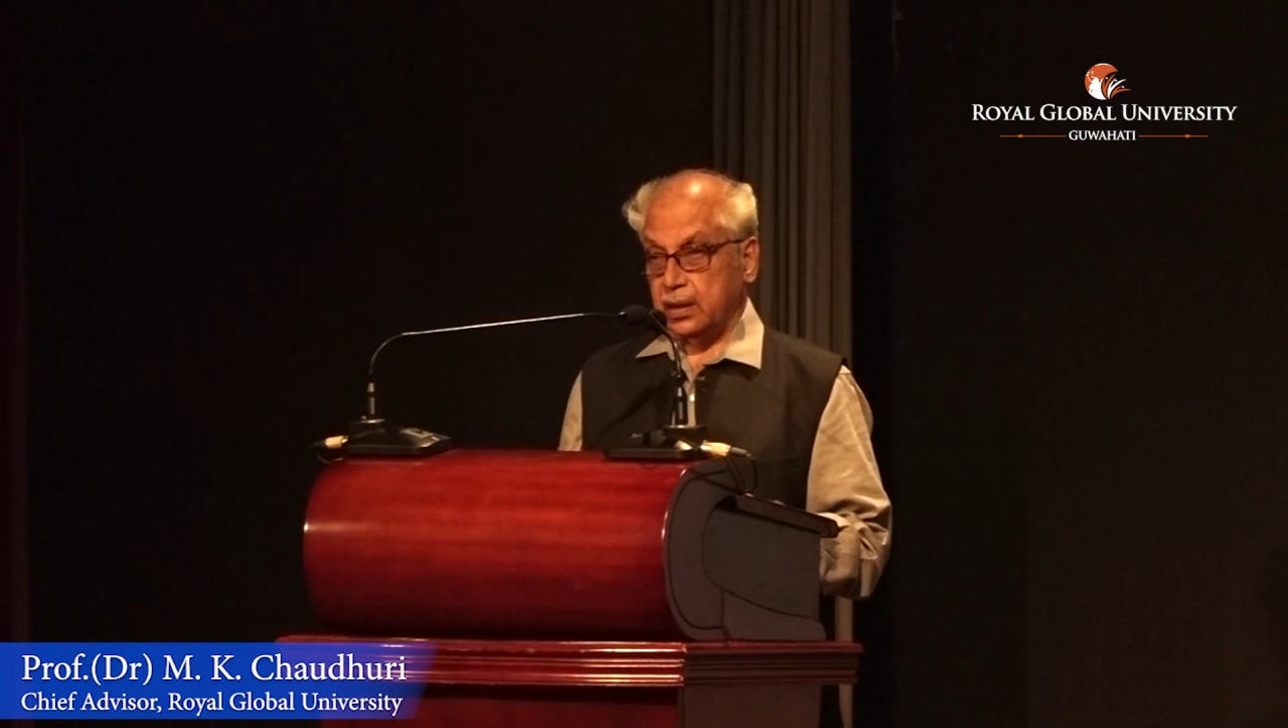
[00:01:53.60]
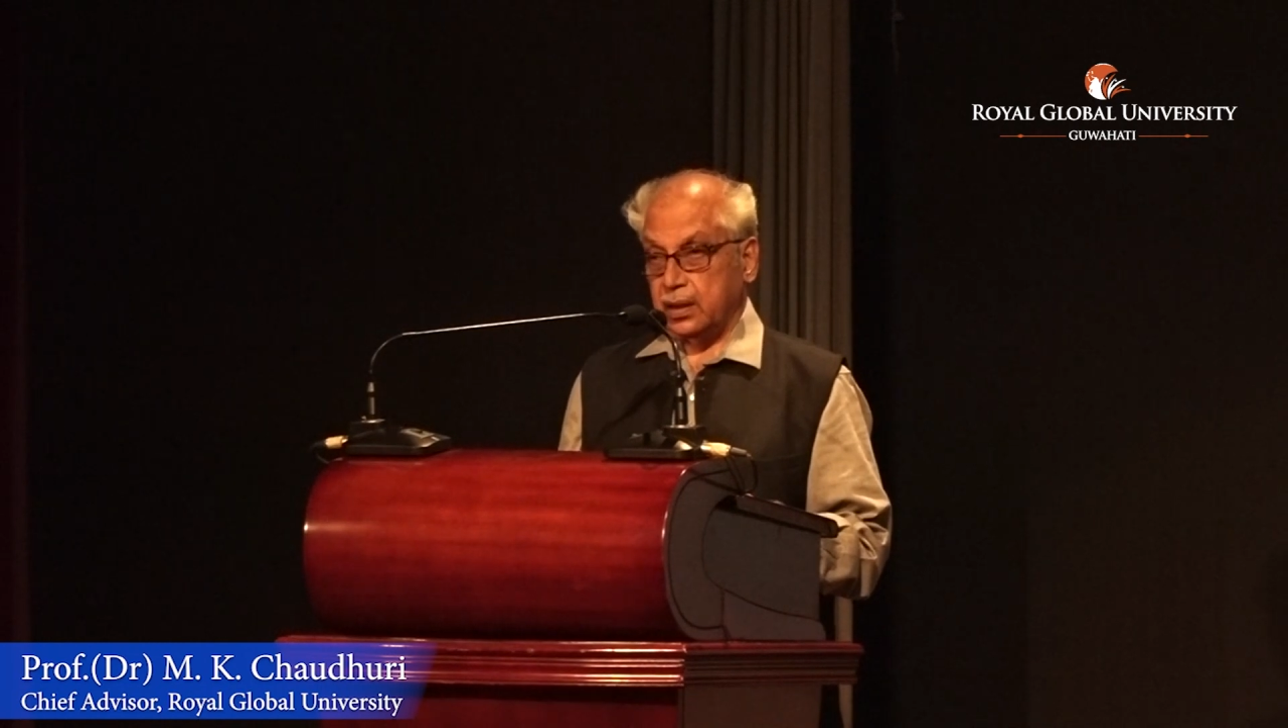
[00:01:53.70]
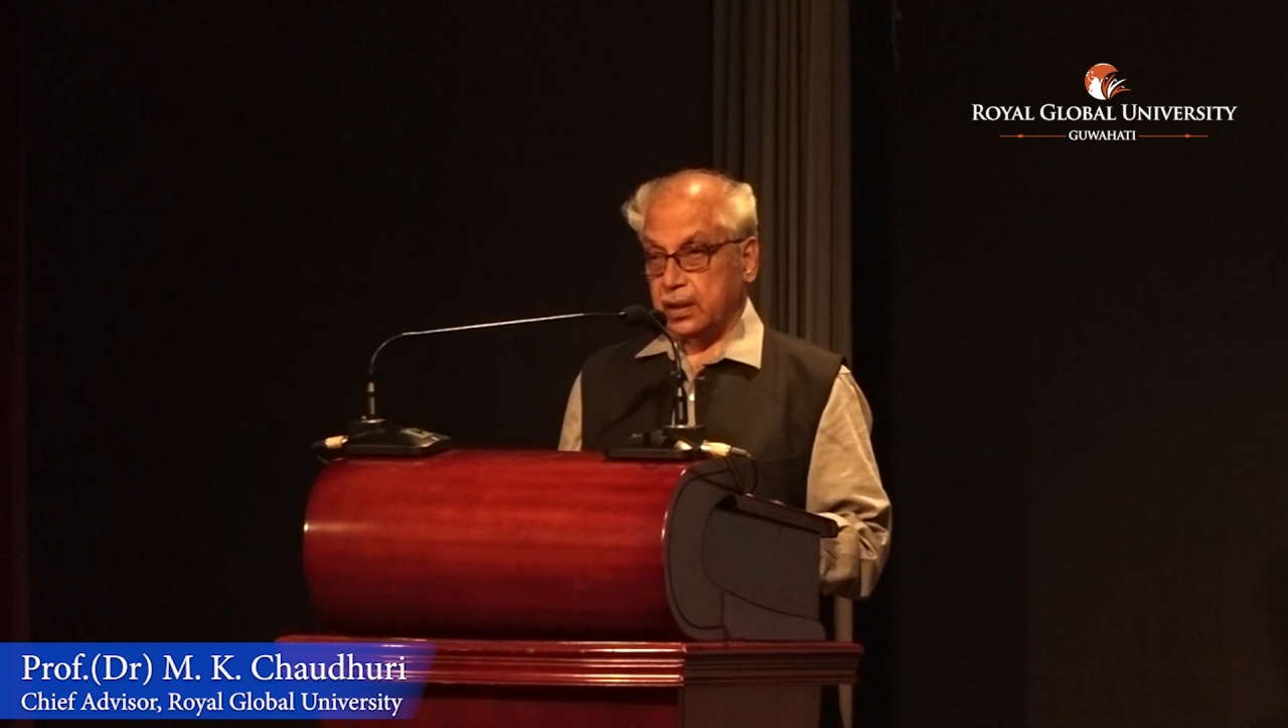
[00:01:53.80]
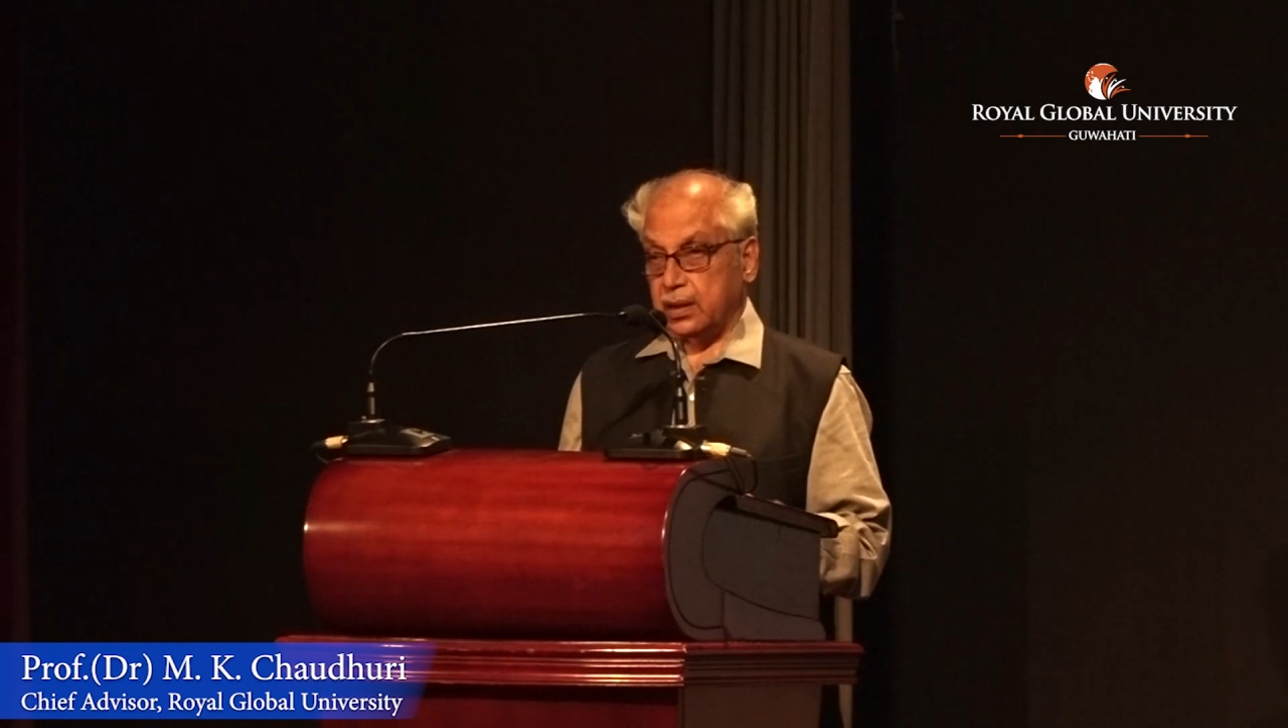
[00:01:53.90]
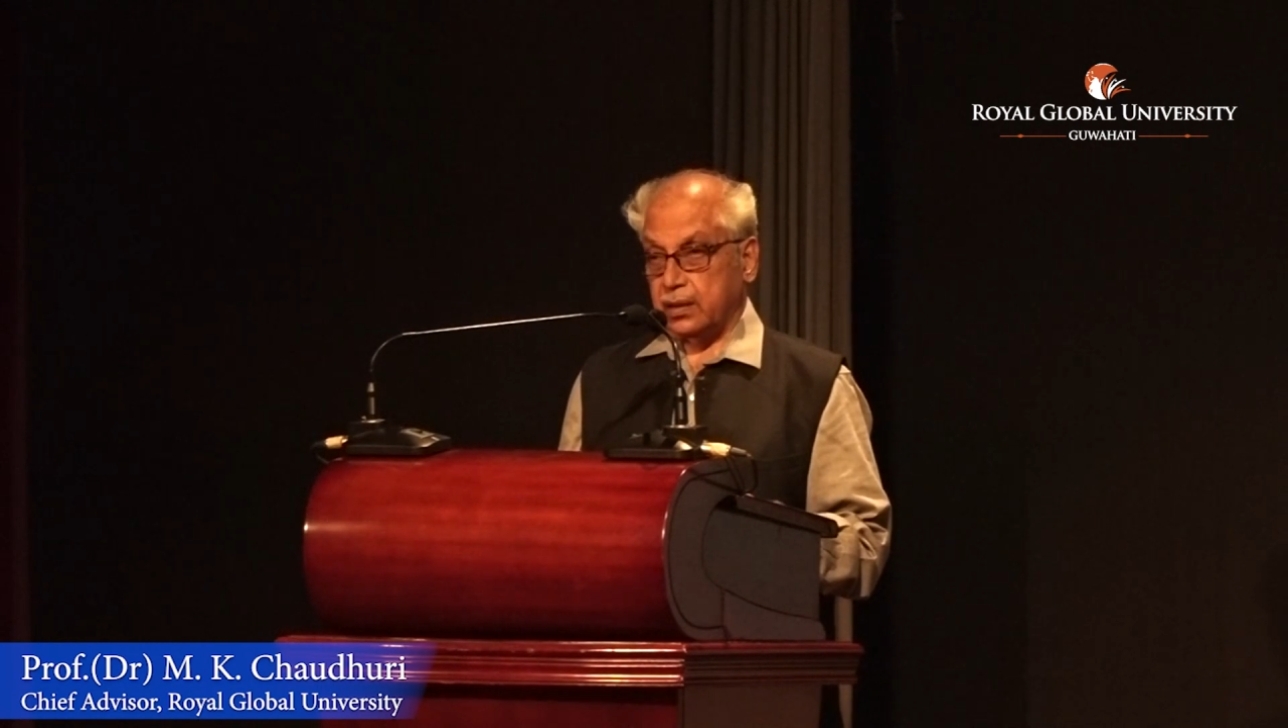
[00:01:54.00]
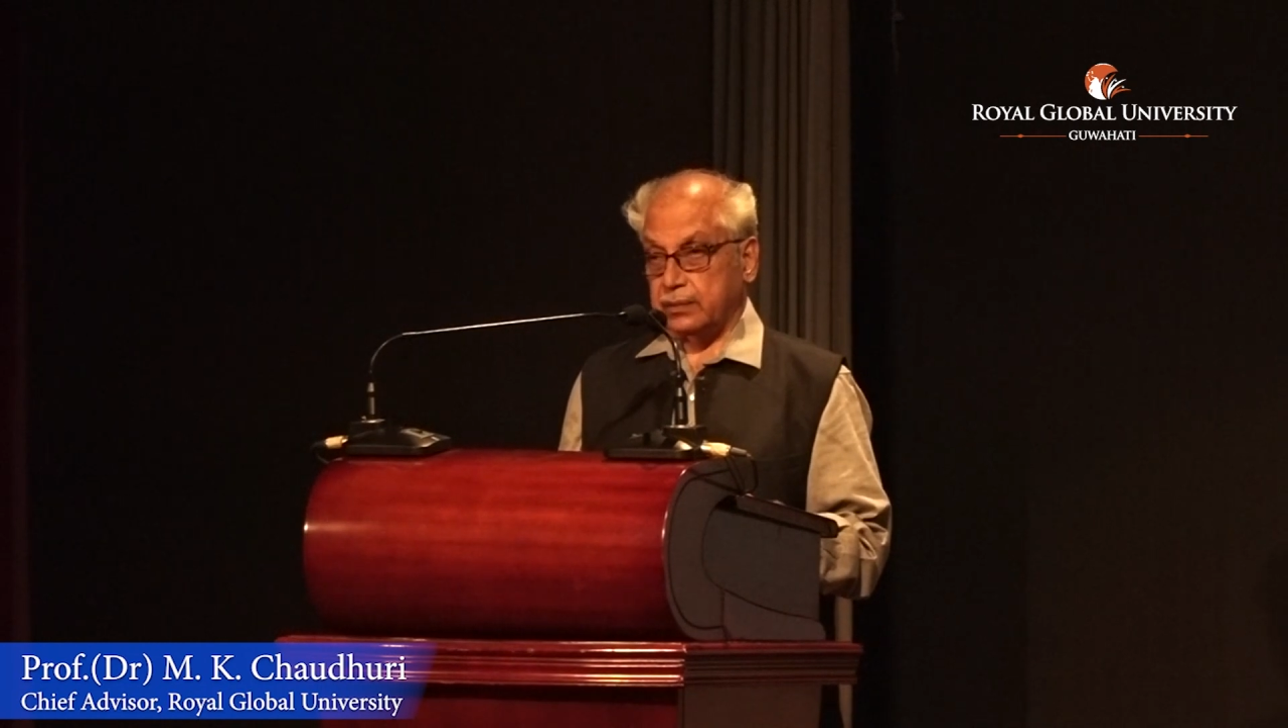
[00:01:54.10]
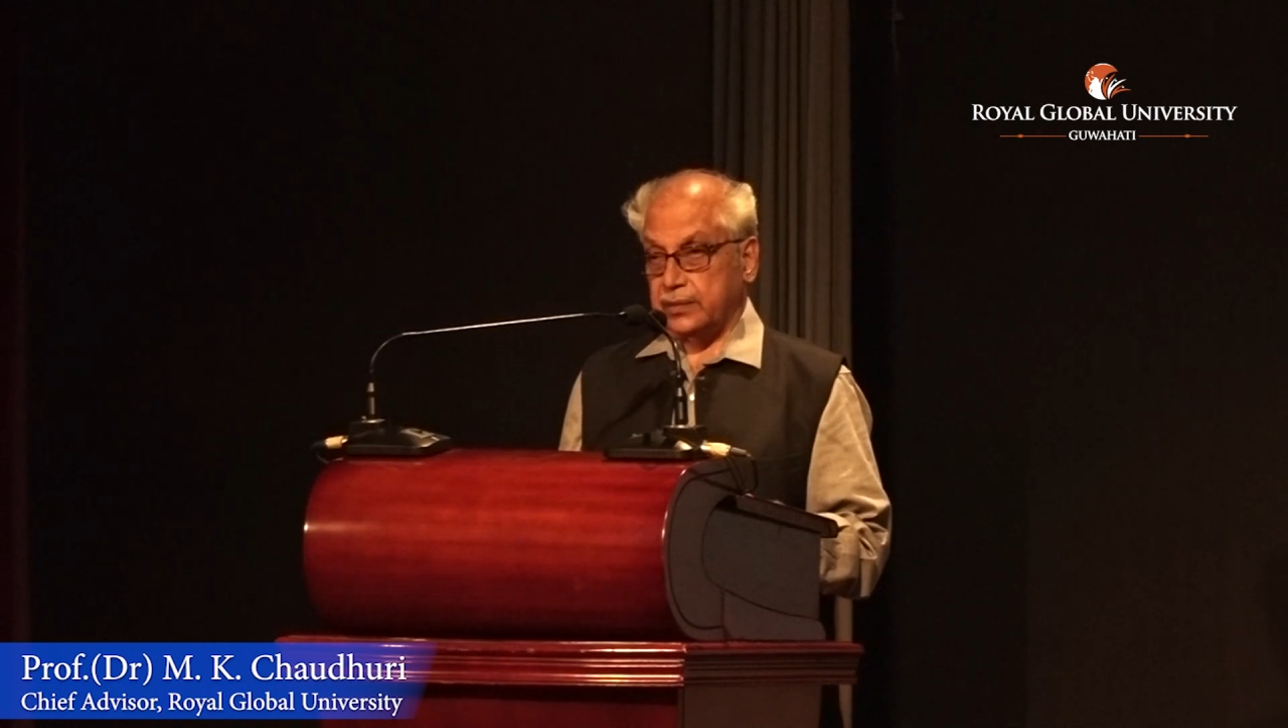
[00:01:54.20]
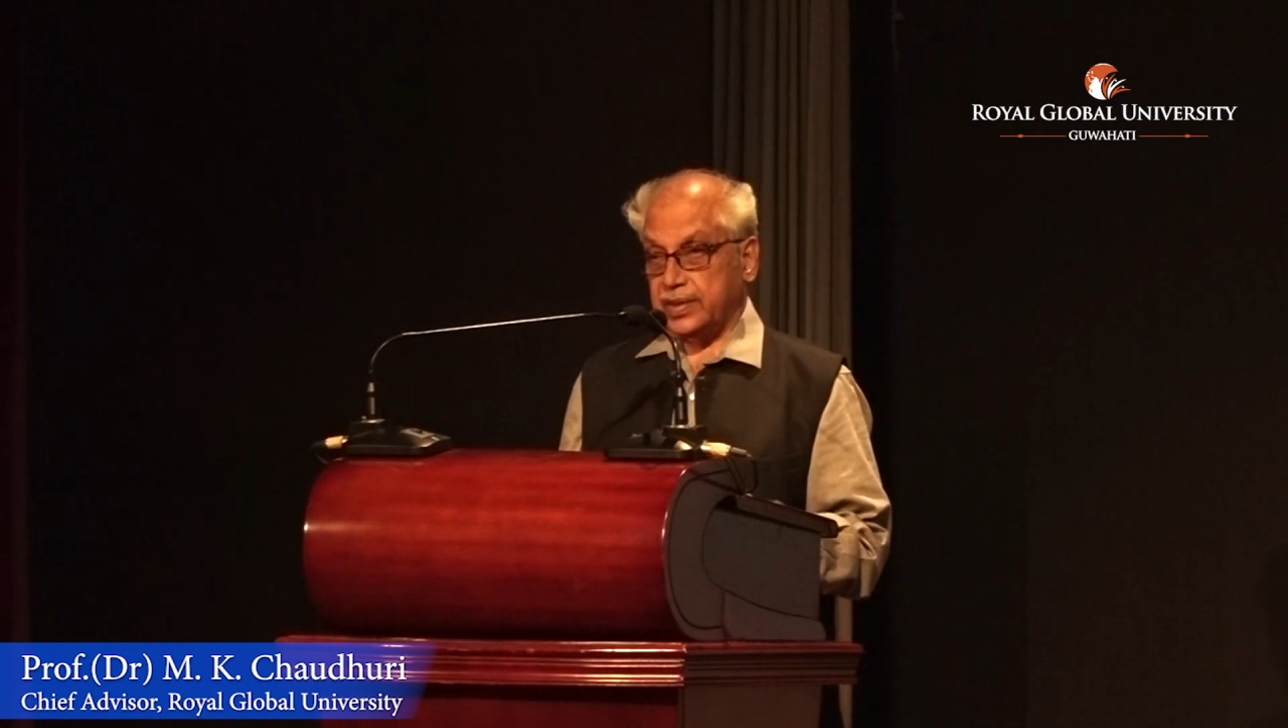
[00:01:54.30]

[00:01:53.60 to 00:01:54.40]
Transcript: uh,